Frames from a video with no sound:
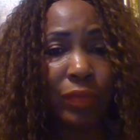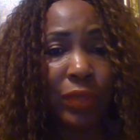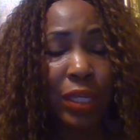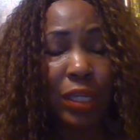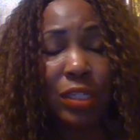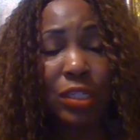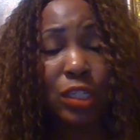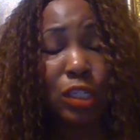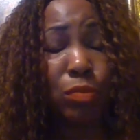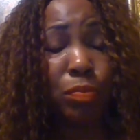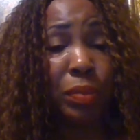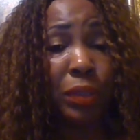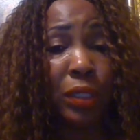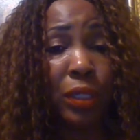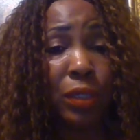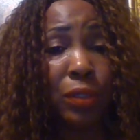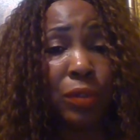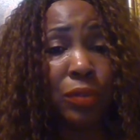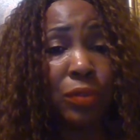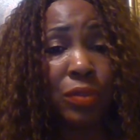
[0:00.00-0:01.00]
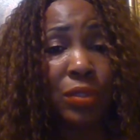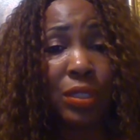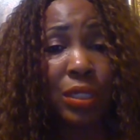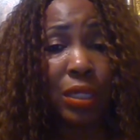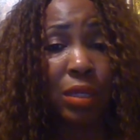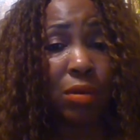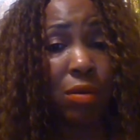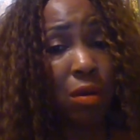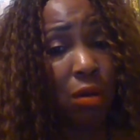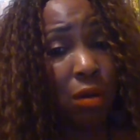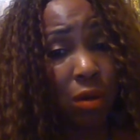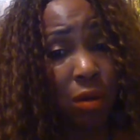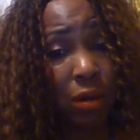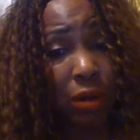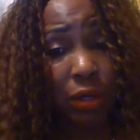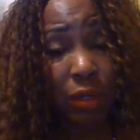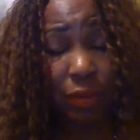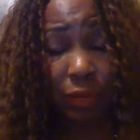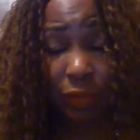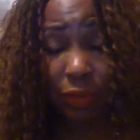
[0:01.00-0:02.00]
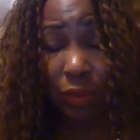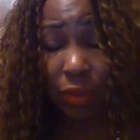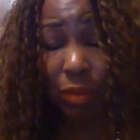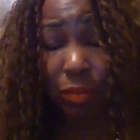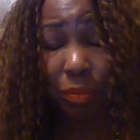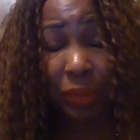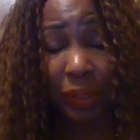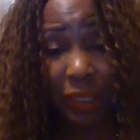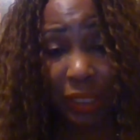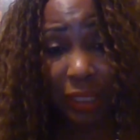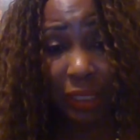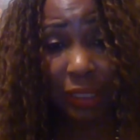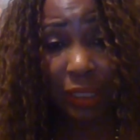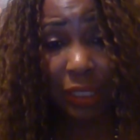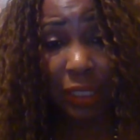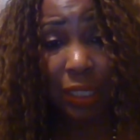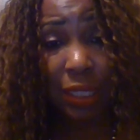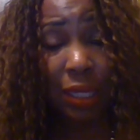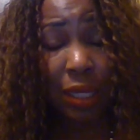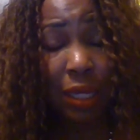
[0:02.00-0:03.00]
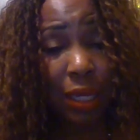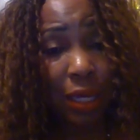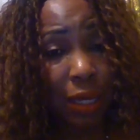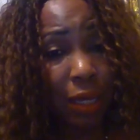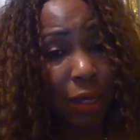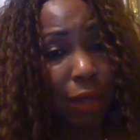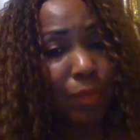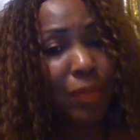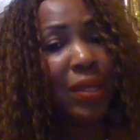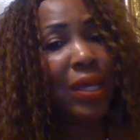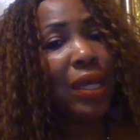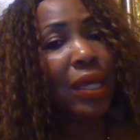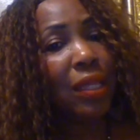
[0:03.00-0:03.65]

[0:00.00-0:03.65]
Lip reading: It just blows their heart completely up,